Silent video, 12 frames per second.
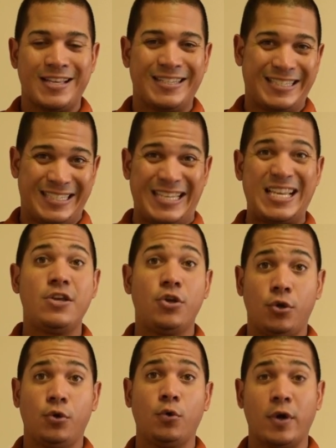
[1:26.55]
see
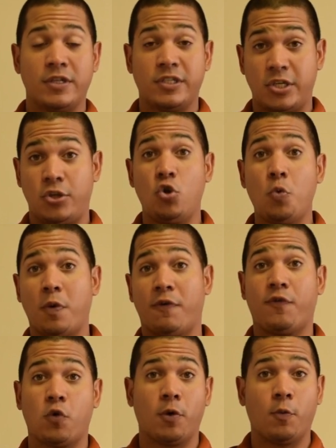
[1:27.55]
you and see you
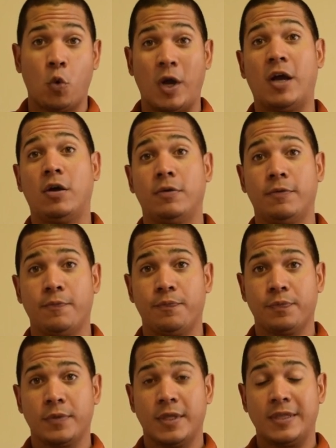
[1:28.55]
perform well.
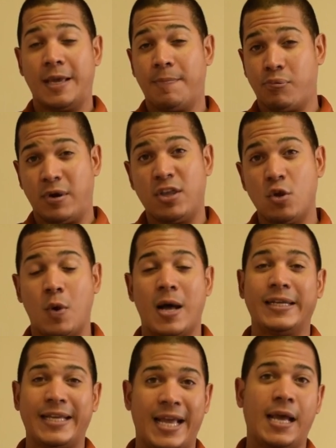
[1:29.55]
They bring you
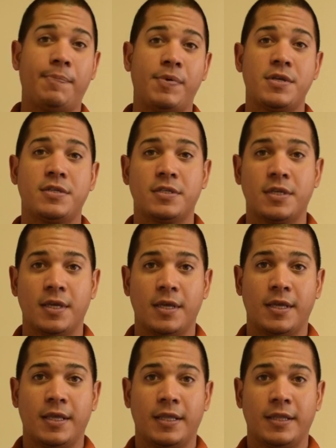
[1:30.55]
on campus.
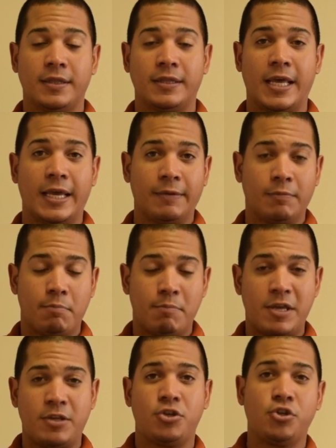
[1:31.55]
They
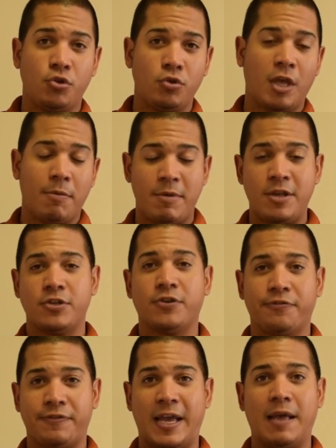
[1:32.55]
meet you, they meet
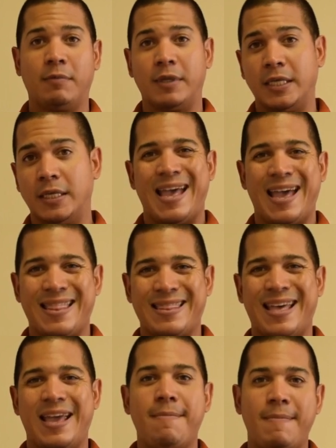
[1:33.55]
your family,
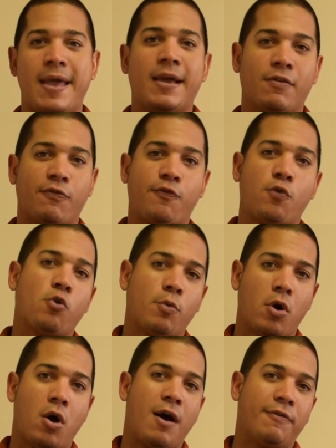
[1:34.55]
and they make a
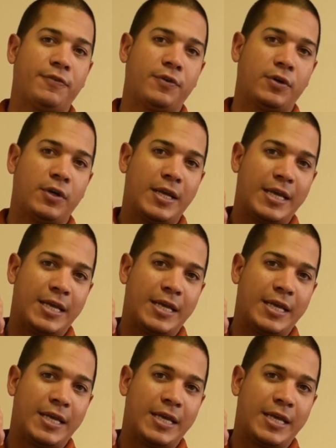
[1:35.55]
formal offer